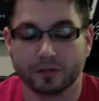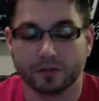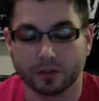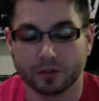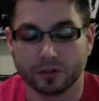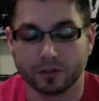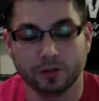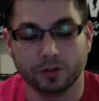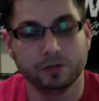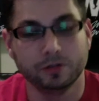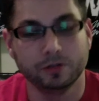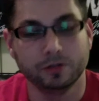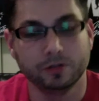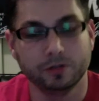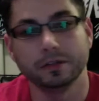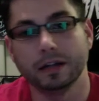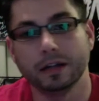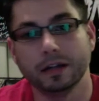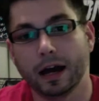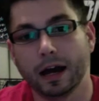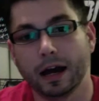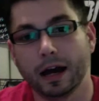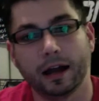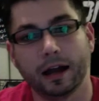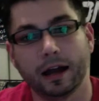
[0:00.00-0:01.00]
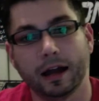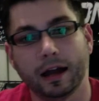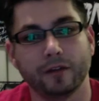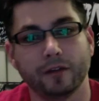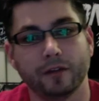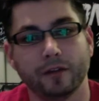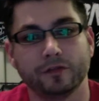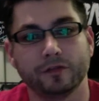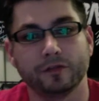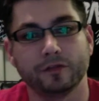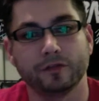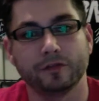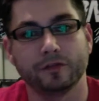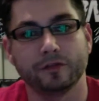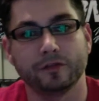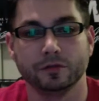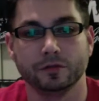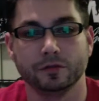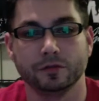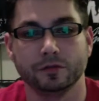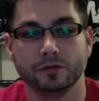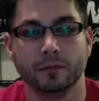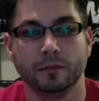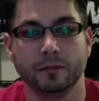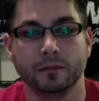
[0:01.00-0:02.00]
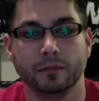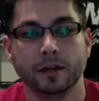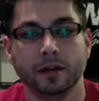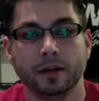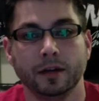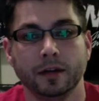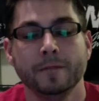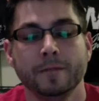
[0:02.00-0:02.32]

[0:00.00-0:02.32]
So you do not have to do them.